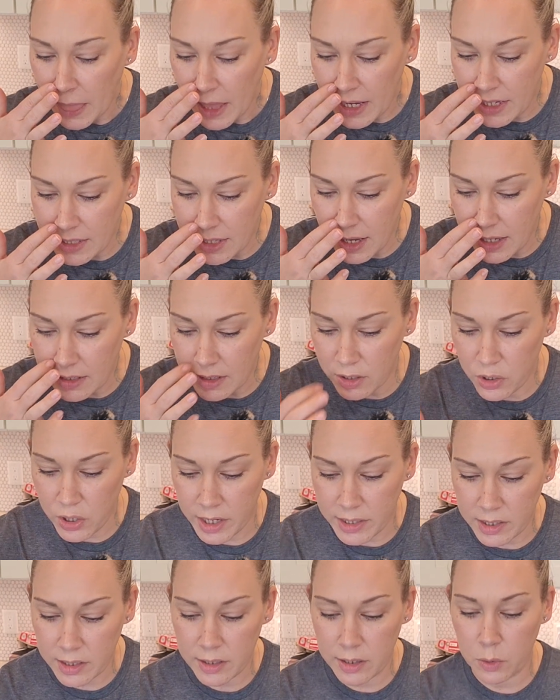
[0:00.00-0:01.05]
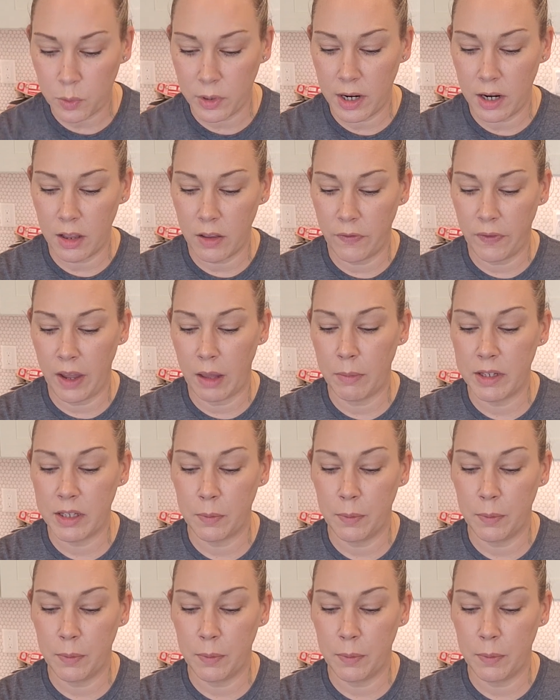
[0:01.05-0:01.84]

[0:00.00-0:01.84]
It says the justices will hear the family's